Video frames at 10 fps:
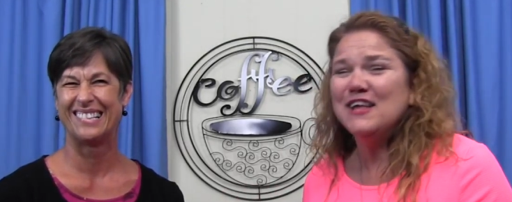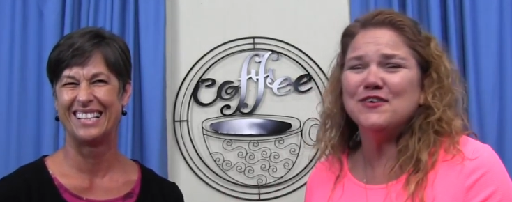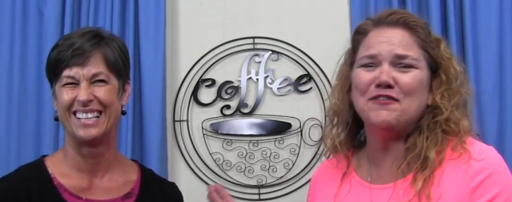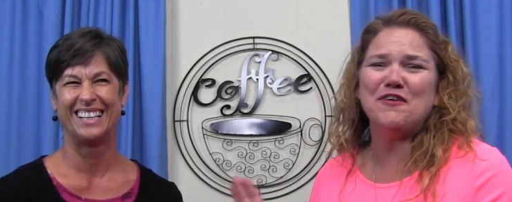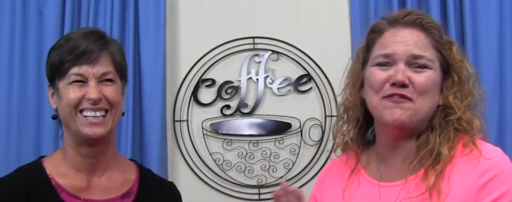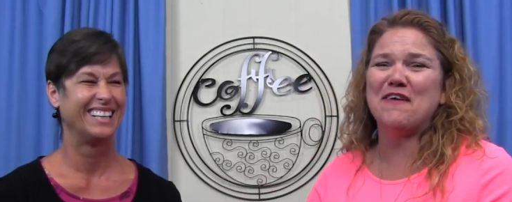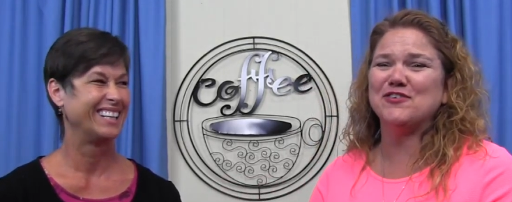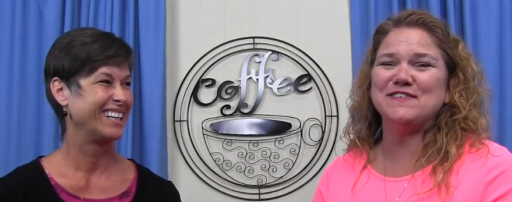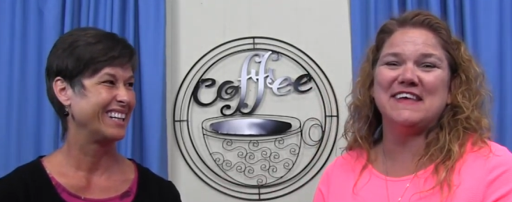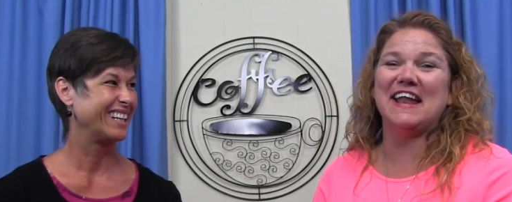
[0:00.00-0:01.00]
Speaker 1: So if you've
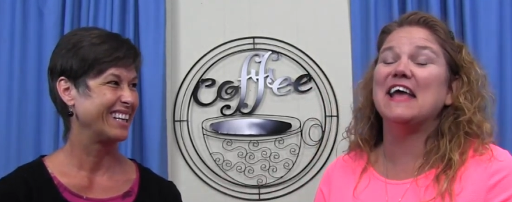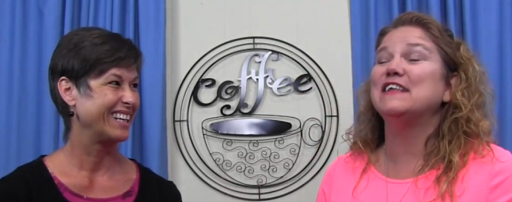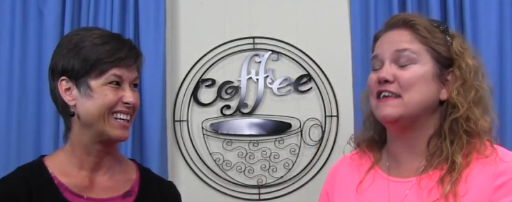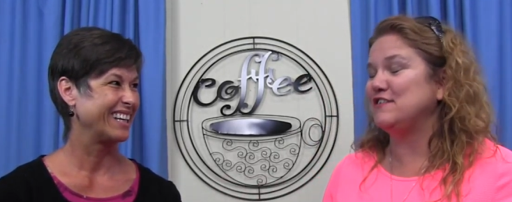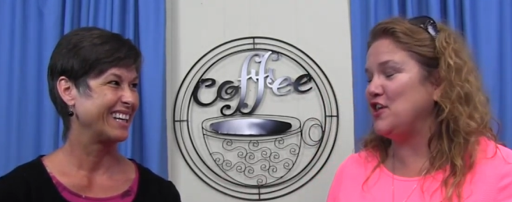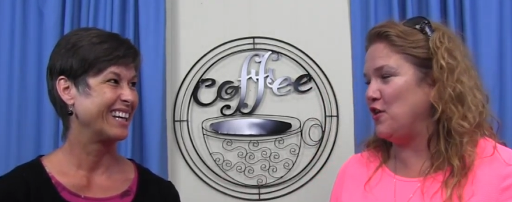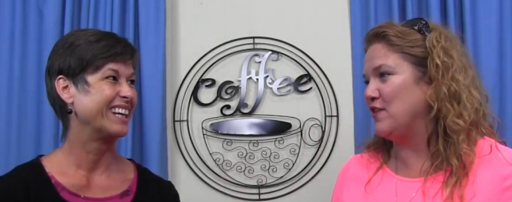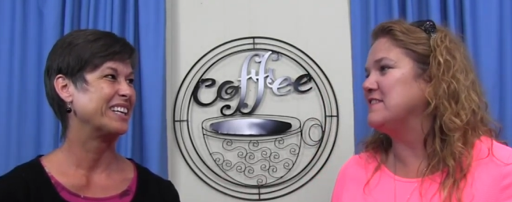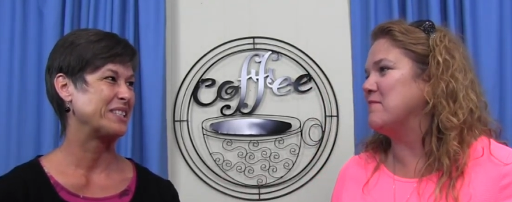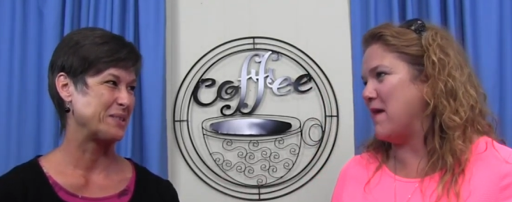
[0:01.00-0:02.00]
ever seen it, it is cute
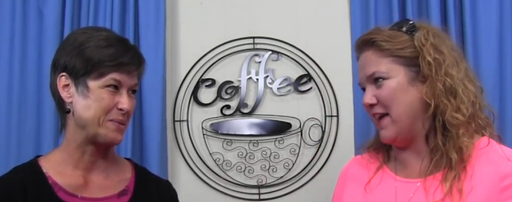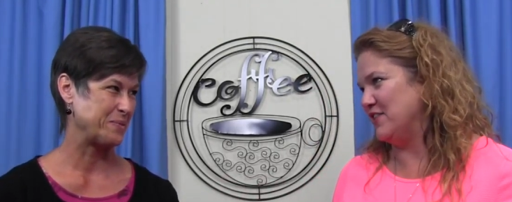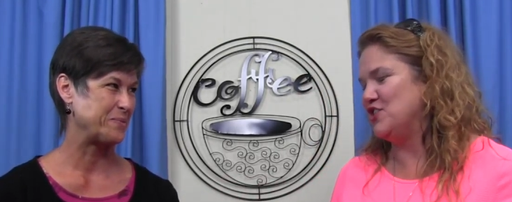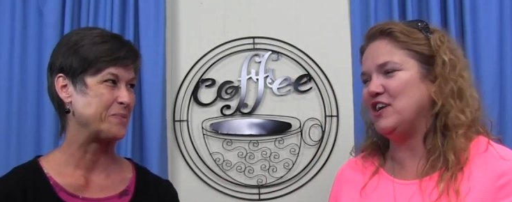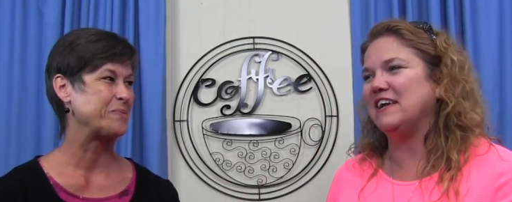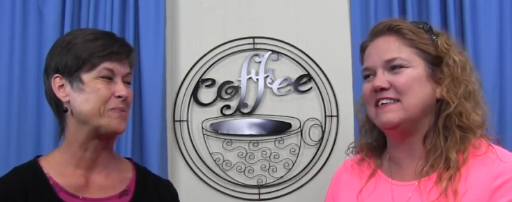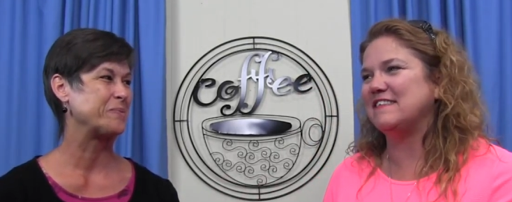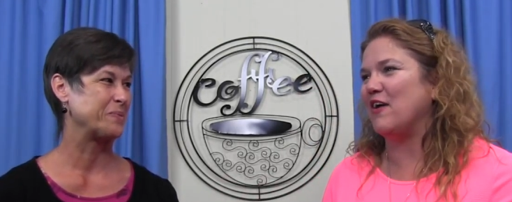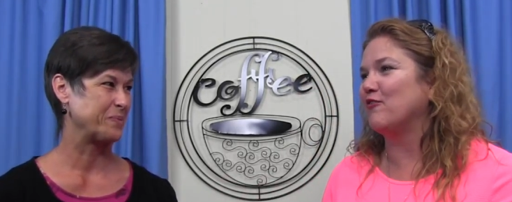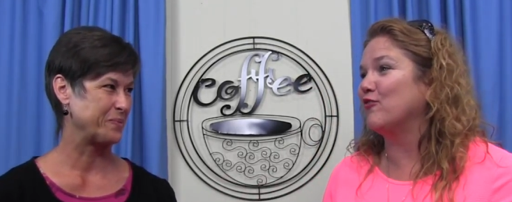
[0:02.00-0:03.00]
as a button. She
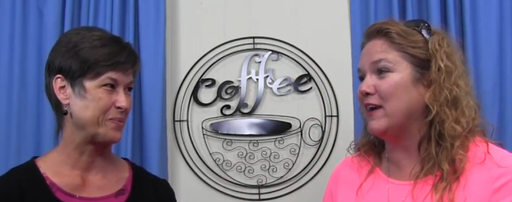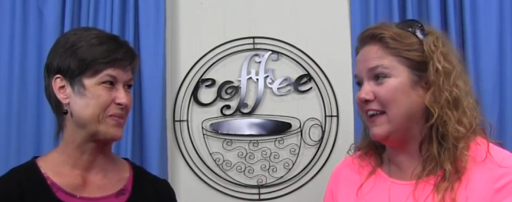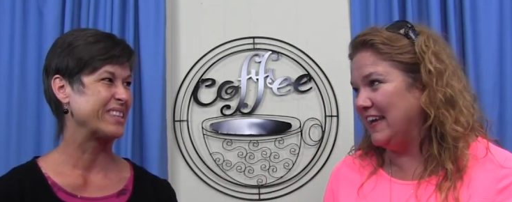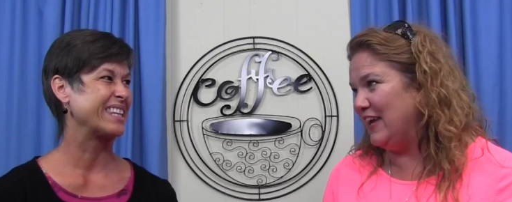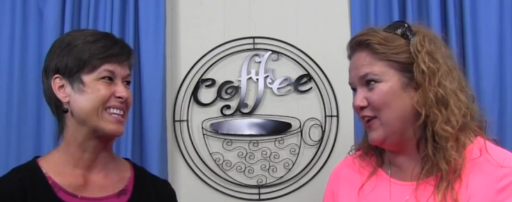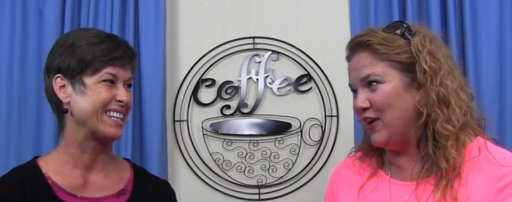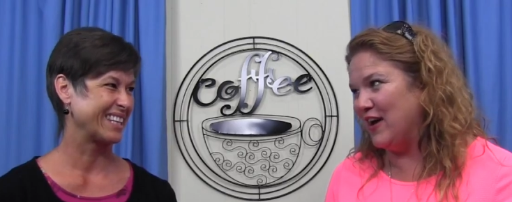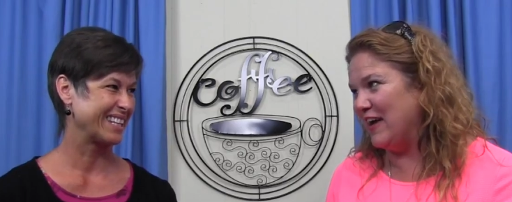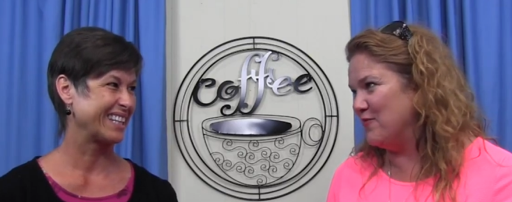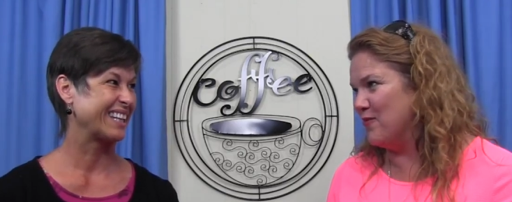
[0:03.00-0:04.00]
is a really
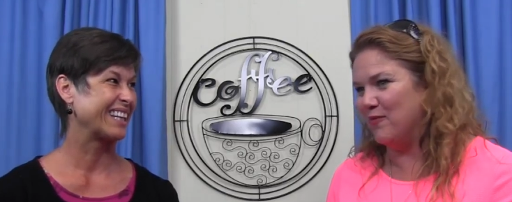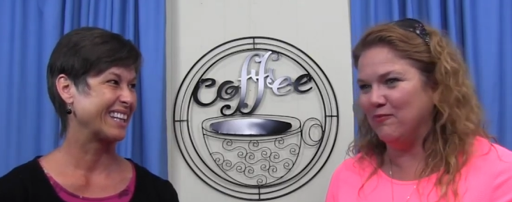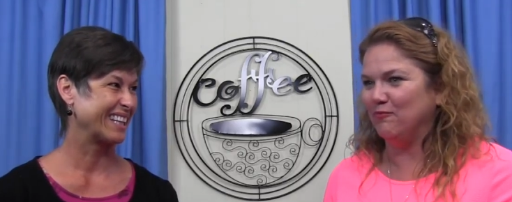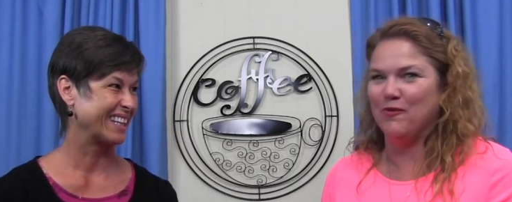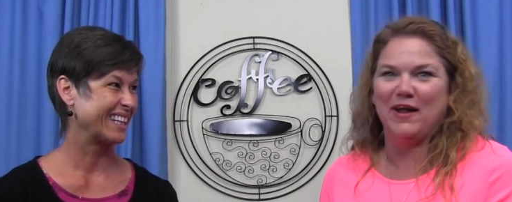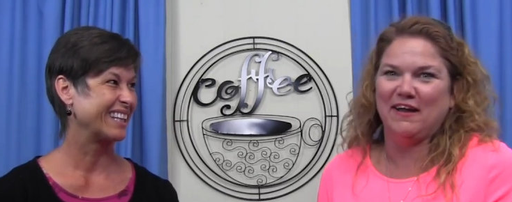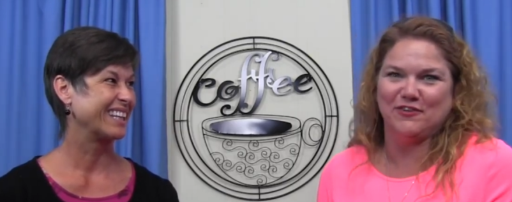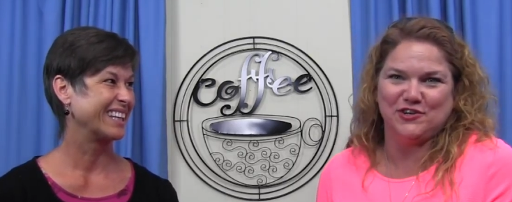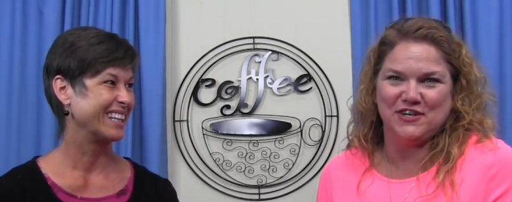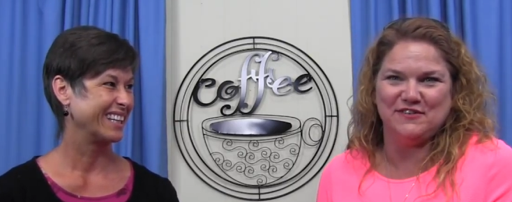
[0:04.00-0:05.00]
good
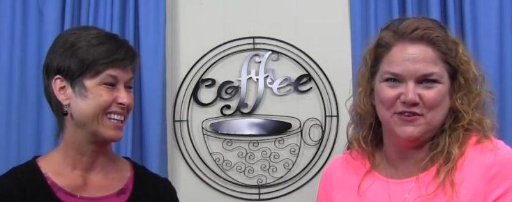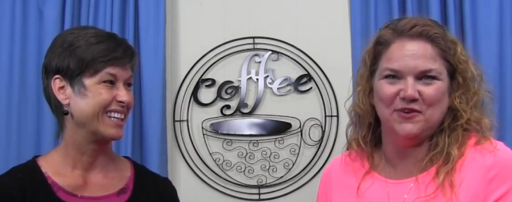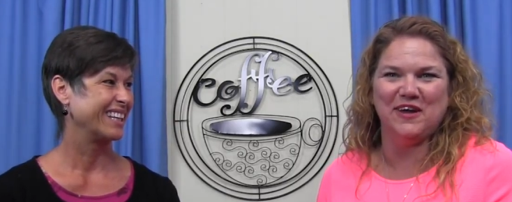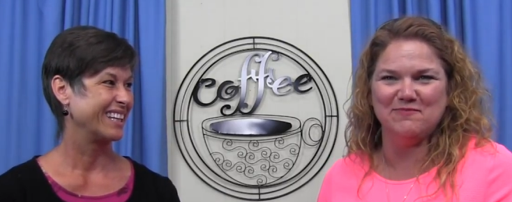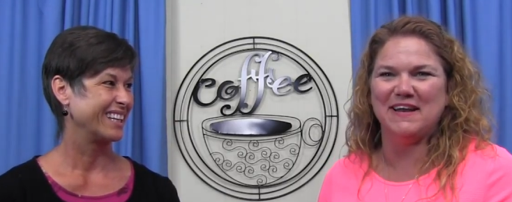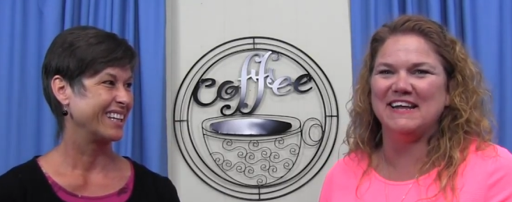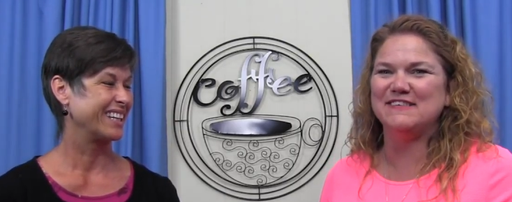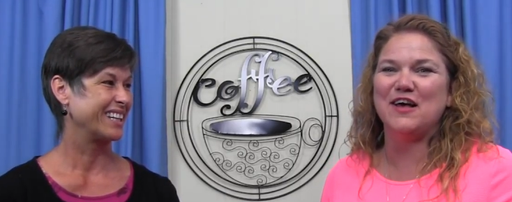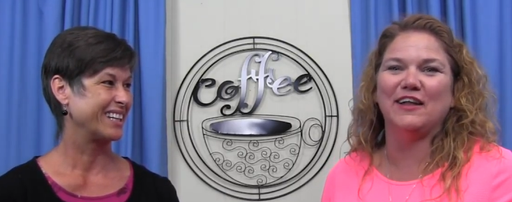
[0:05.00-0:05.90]
whatever she's doing, but it's